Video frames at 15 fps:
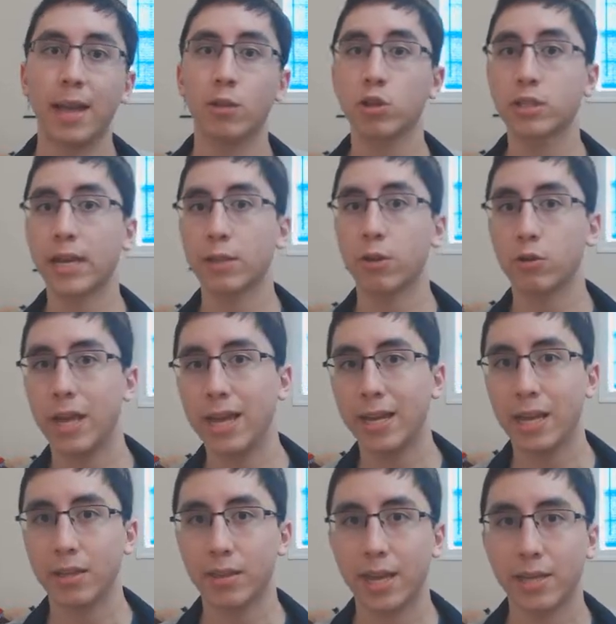it looks like they're
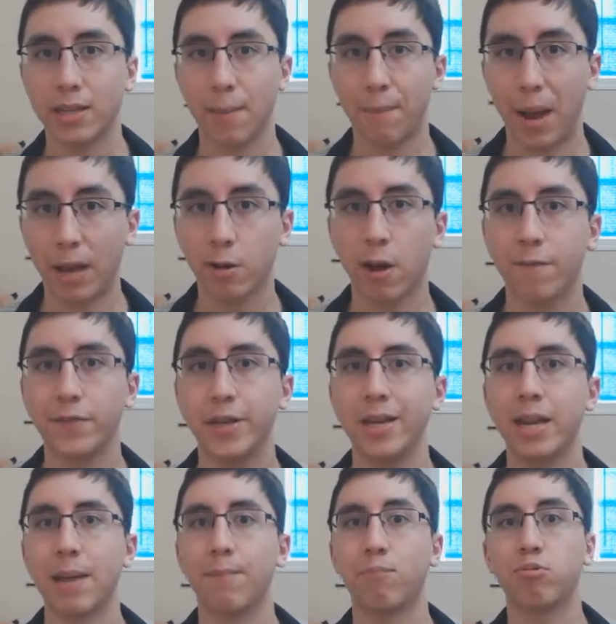taking things that Minecraft
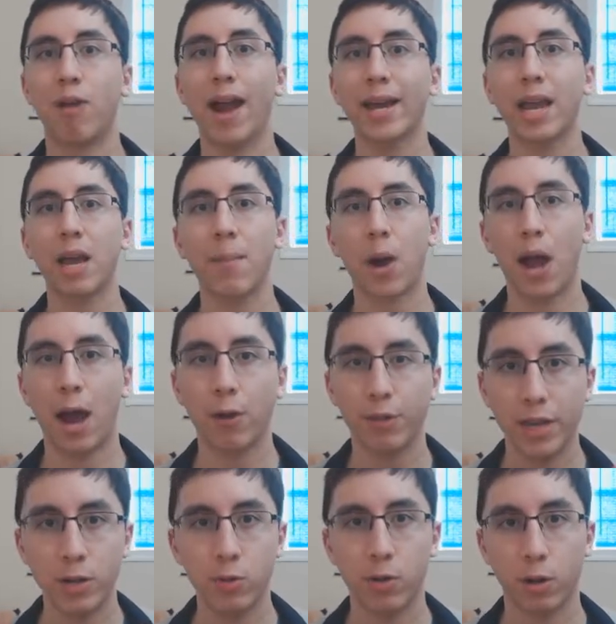did and bragging about how
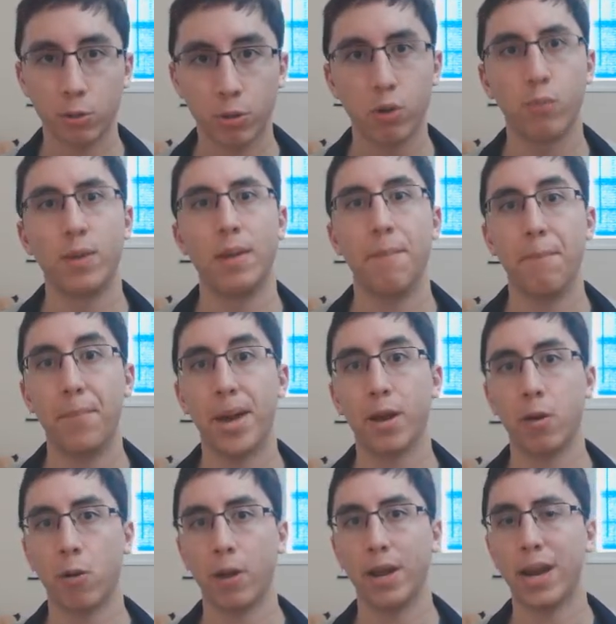they do it a little bit
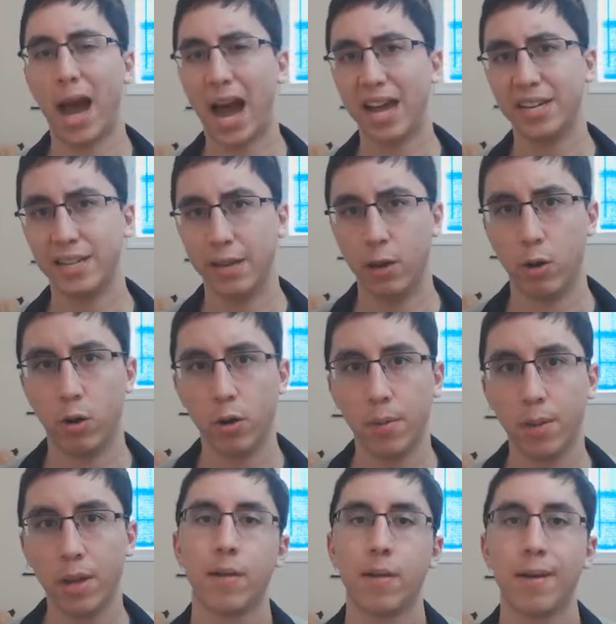better in Hytale.
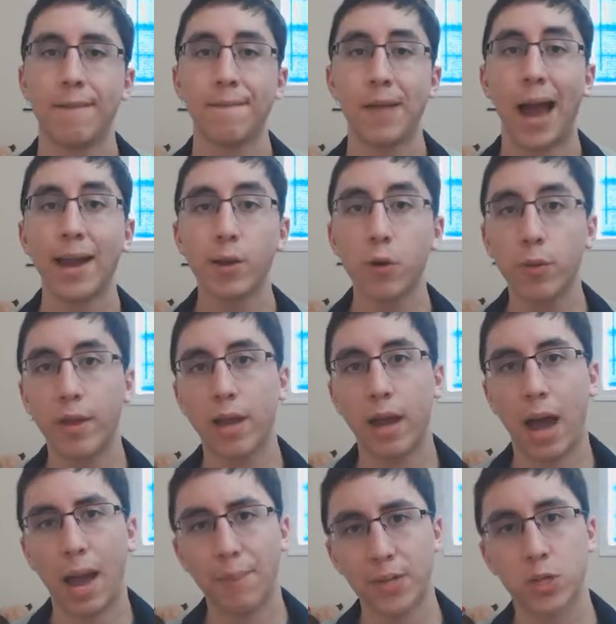I know
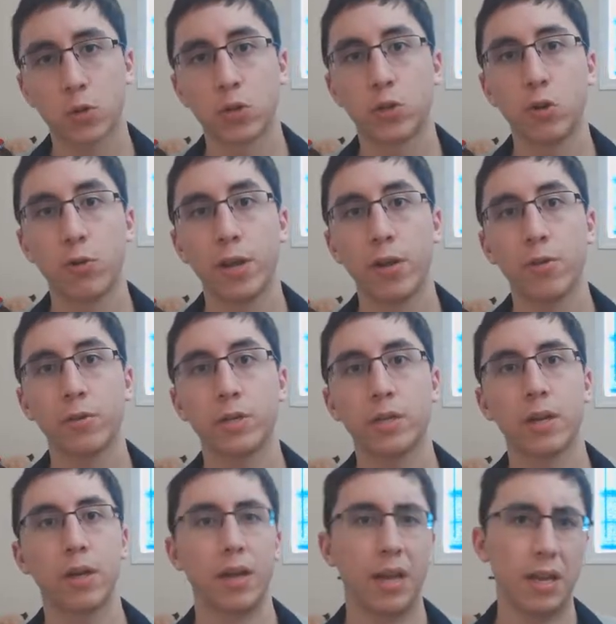that Hypixel
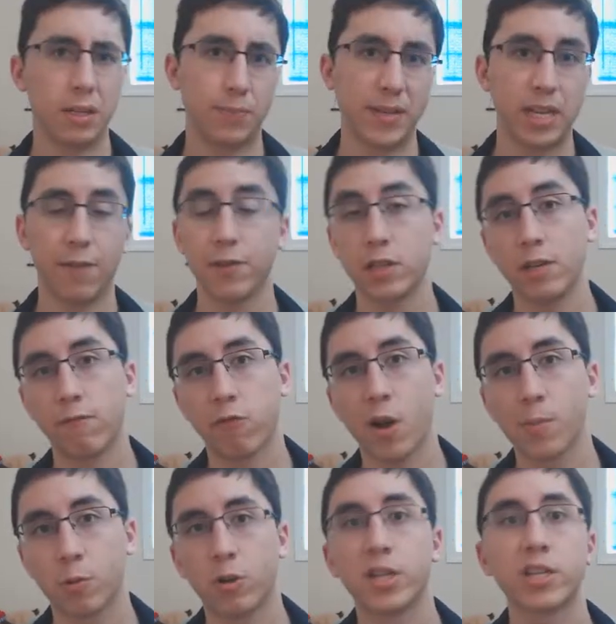Studios, specifically
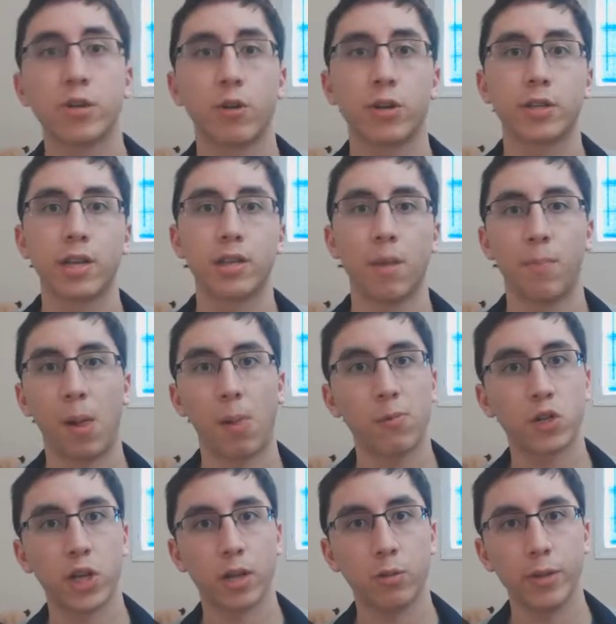from Chris Thurston, the
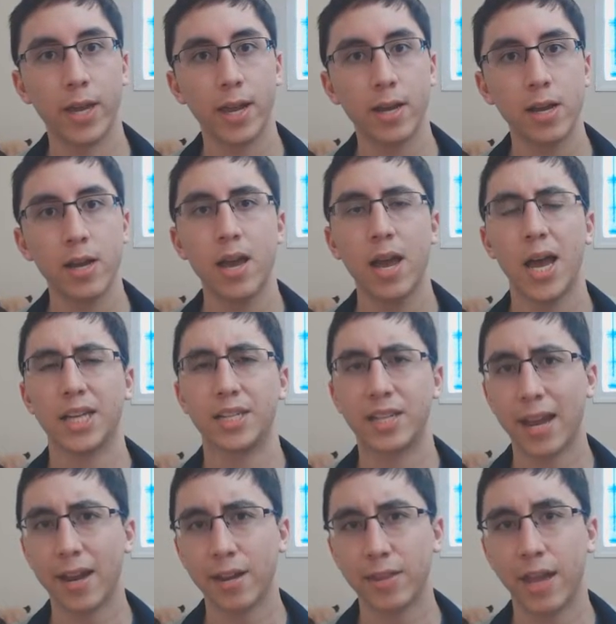publishing lead, has
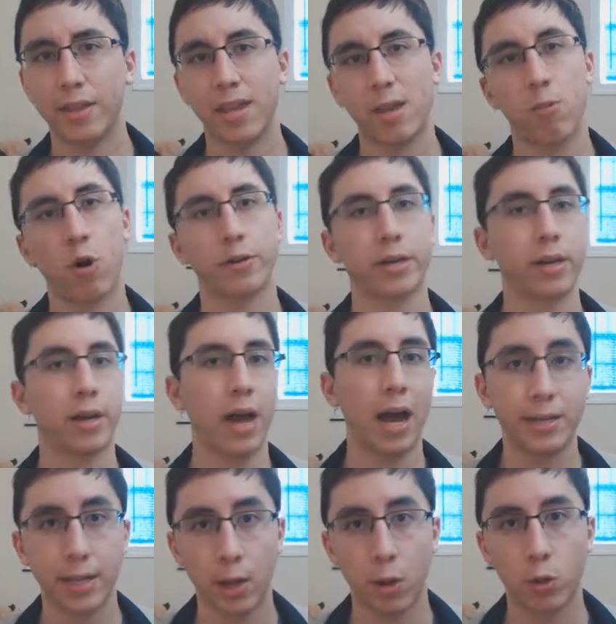stated that they want
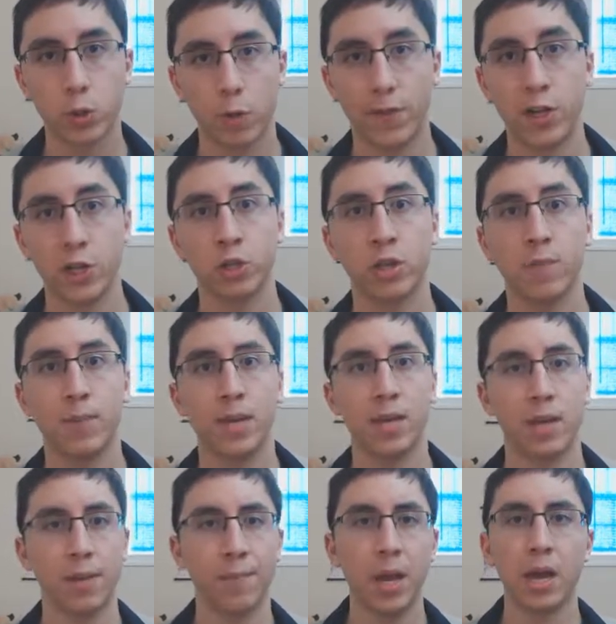Hytale to eventually
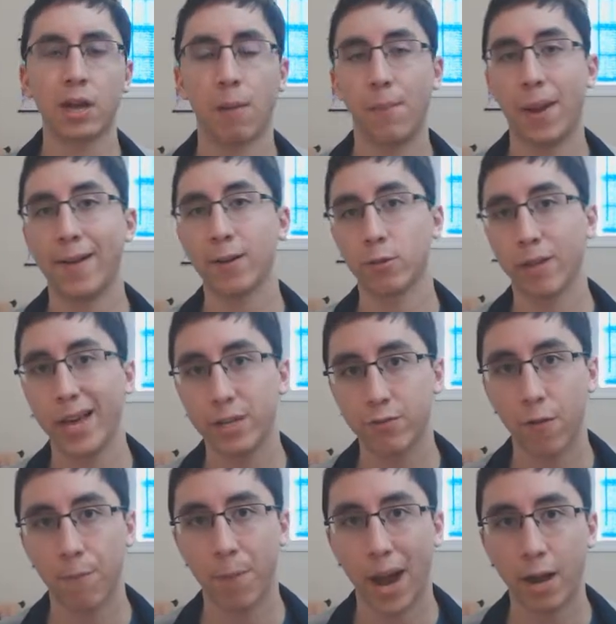be compared
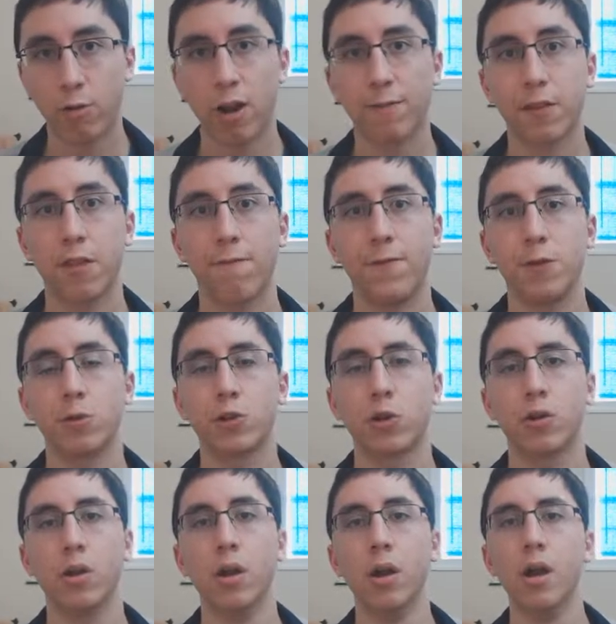less with Minecraft in the
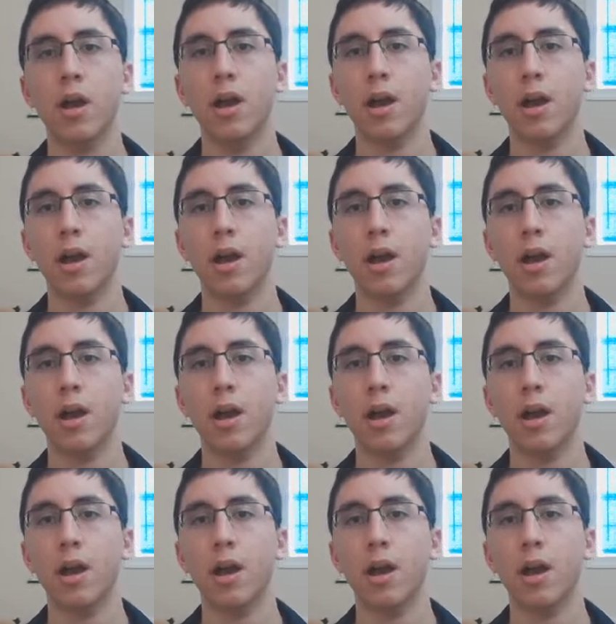future,